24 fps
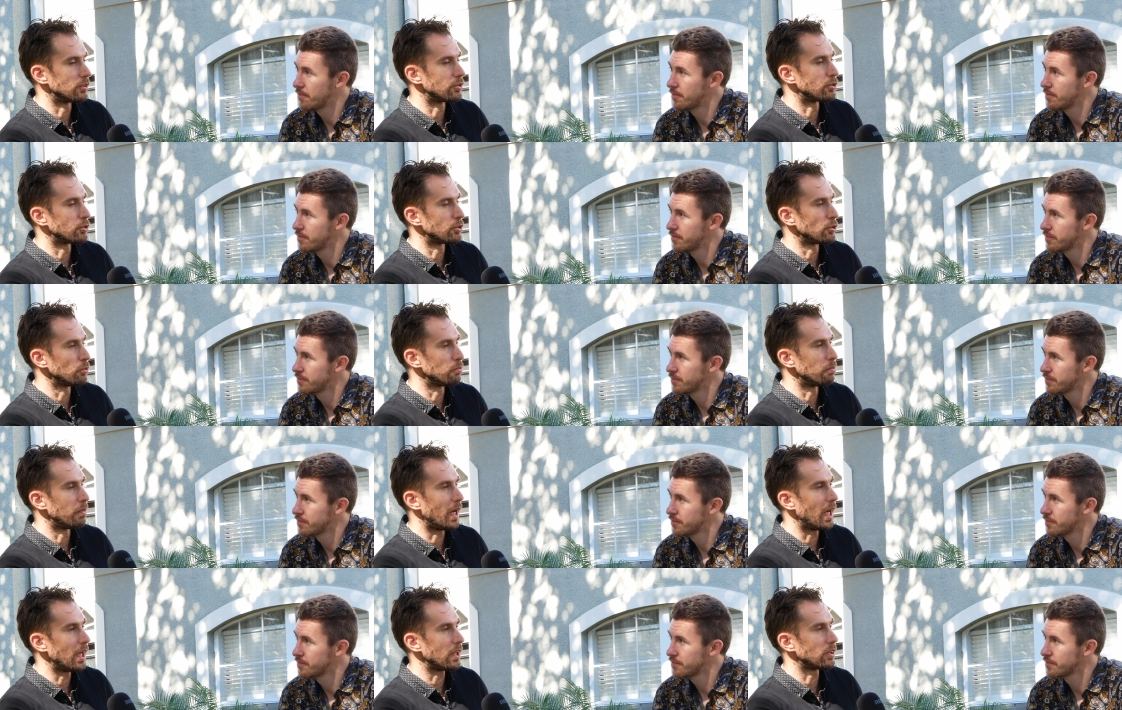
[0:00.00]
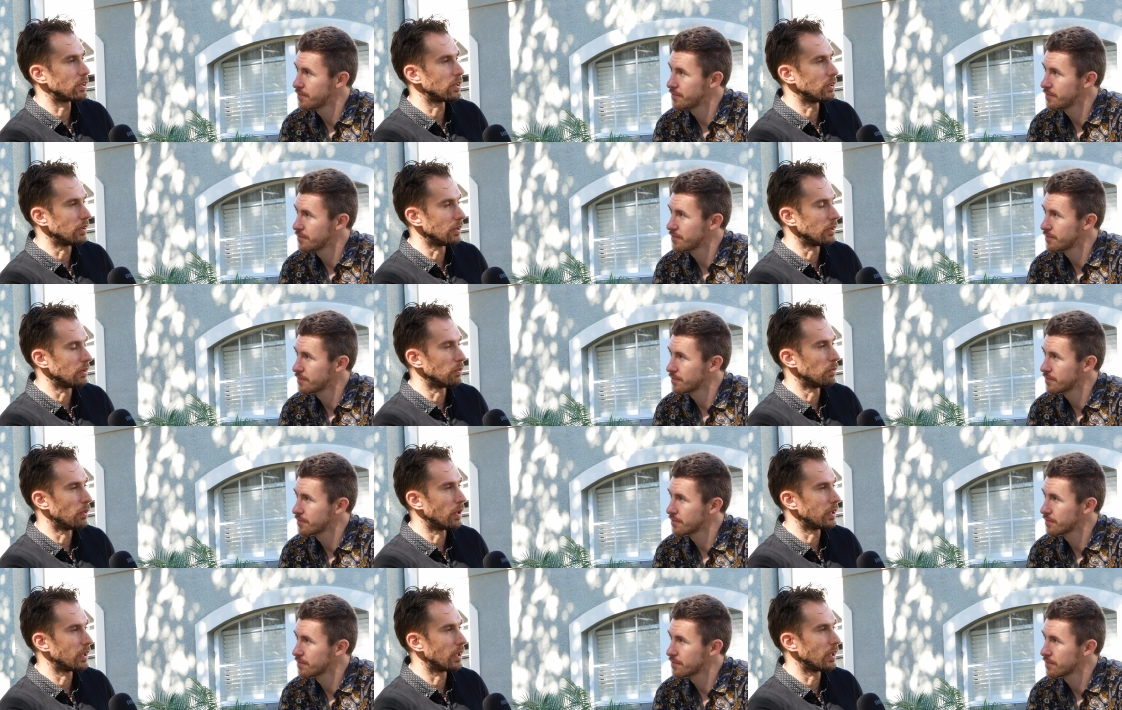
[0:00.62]
Speaker 1: true passion you
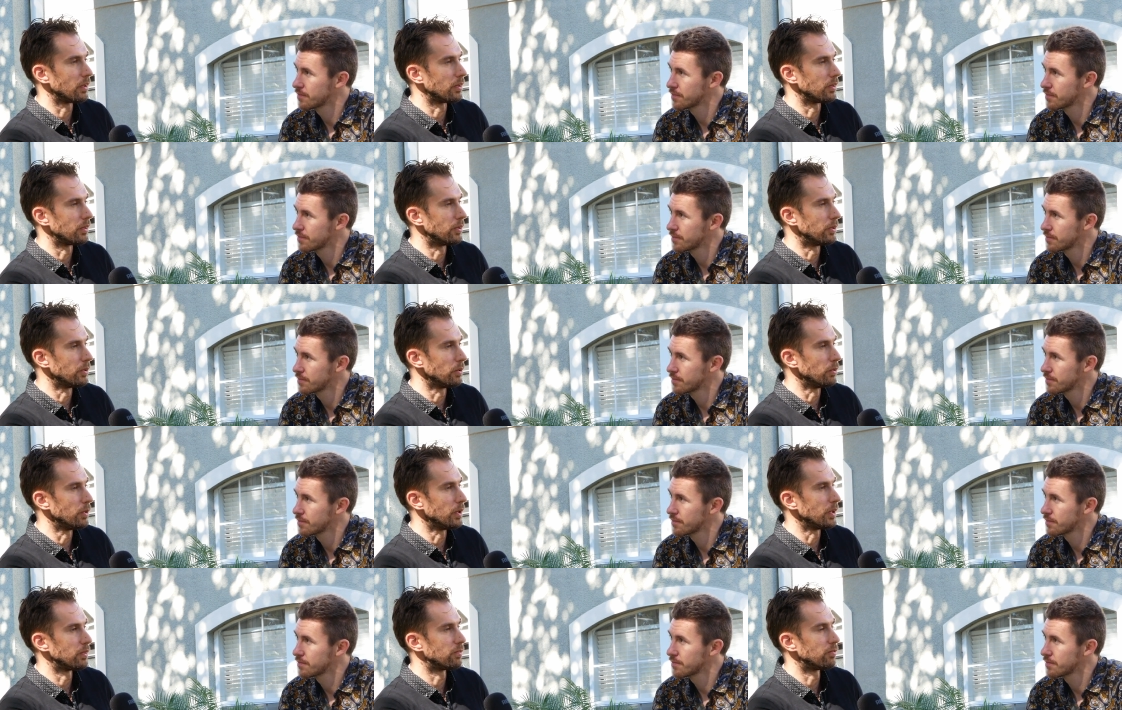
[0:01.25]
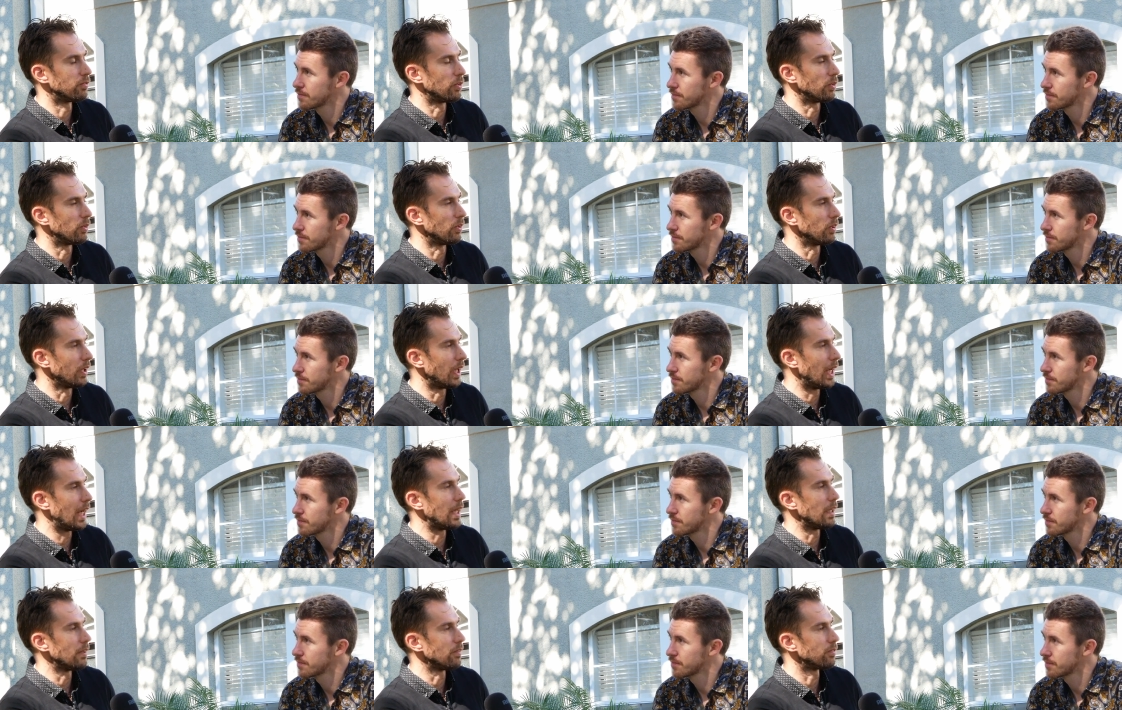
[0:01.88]
want to do it for
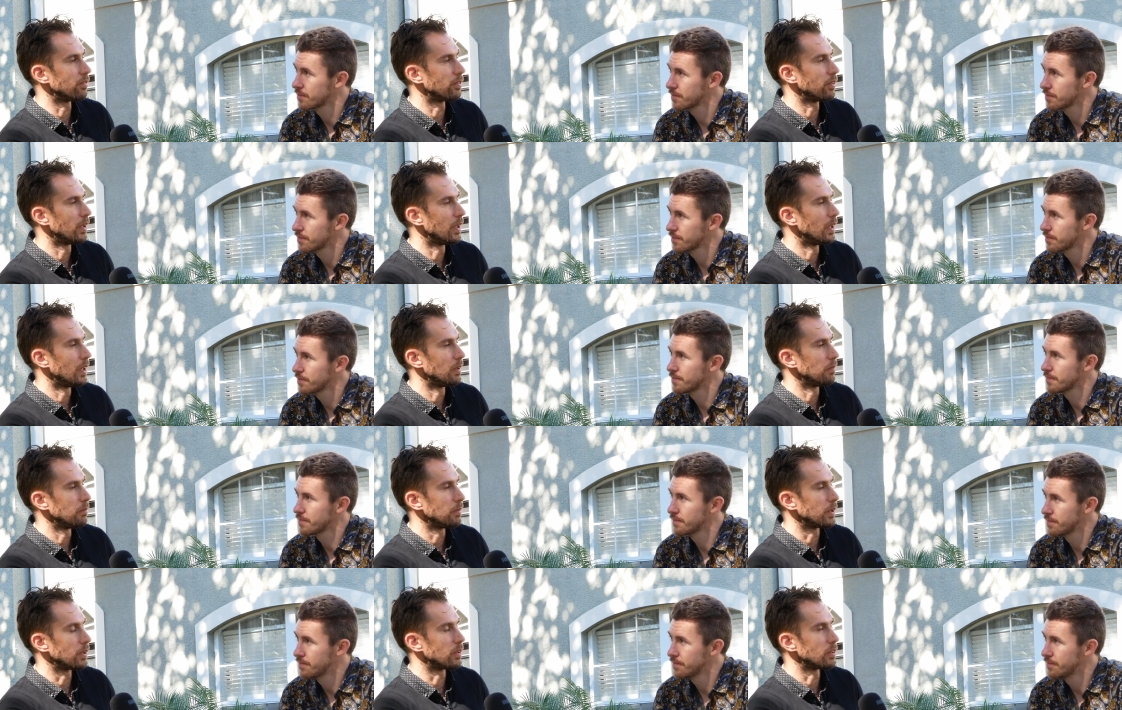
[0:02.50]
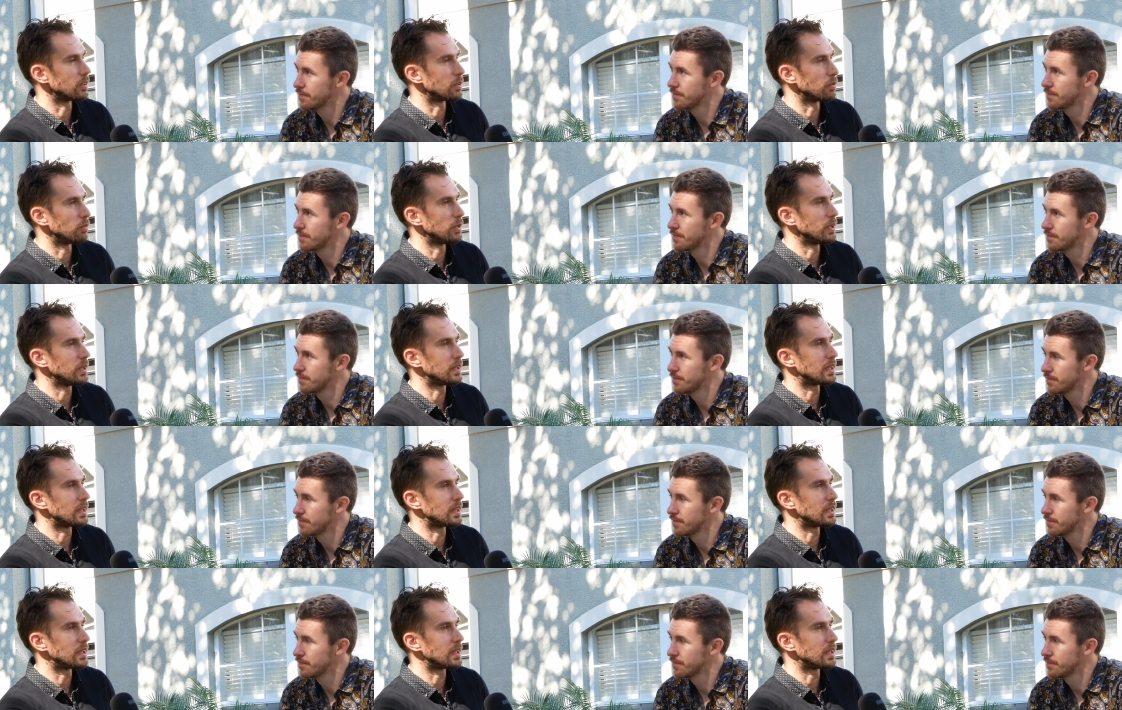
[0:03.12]
life because we